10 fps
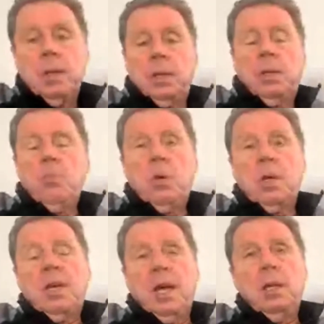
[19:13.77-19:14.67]
They didn't want
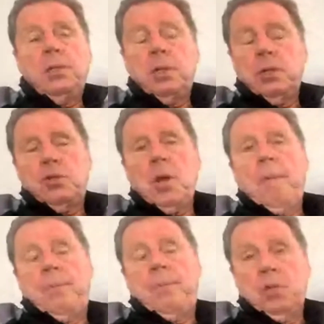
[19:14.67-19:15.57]
to get into the
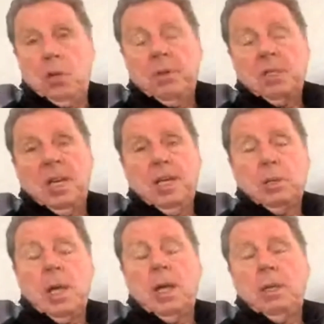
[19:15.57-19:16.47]
Championship as it
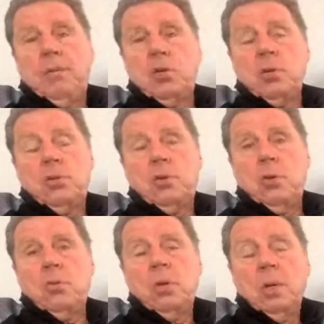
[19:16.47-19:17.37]
is now, Division
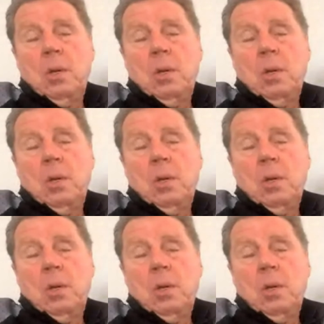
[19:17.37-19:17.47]
2.